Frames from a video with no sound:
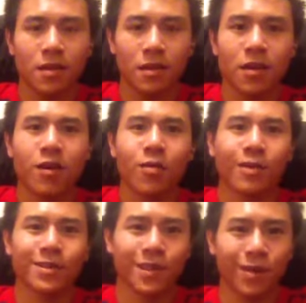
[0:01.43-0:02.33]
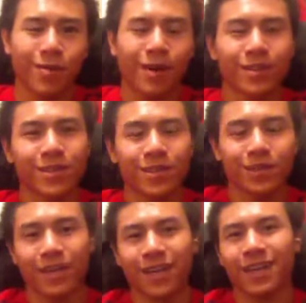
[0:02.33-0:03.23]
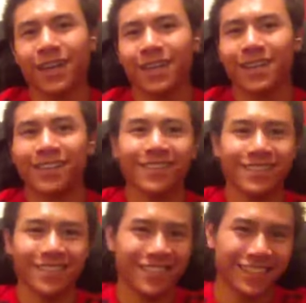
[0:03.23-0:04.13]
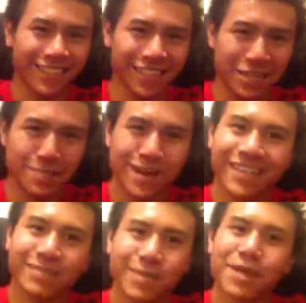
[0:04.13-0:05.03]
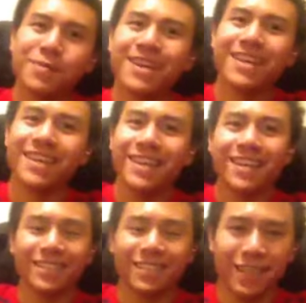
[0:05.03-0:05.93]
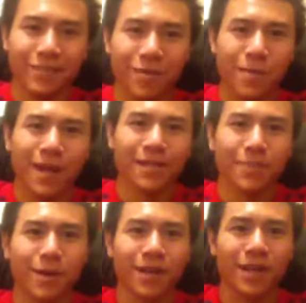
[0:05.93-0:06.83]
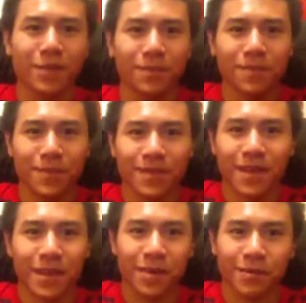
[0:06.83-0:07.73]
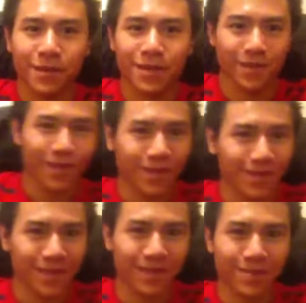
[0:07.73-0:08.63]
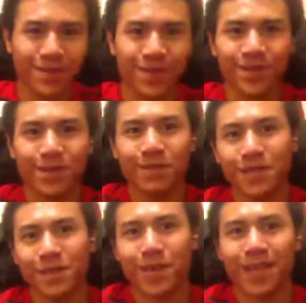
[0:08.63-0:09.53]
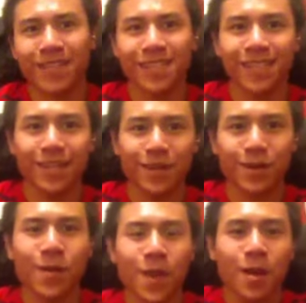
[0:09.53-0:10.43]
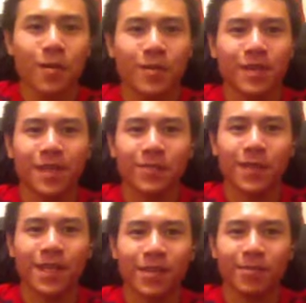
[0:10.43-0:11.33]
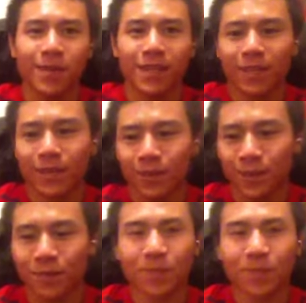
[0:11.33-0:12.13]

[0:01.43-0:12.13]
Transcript: Yo, what's up? How's it going, guy? GT money, baby. Just came from basketball game. It was awesome, dude. It was amazing, We did really, really good.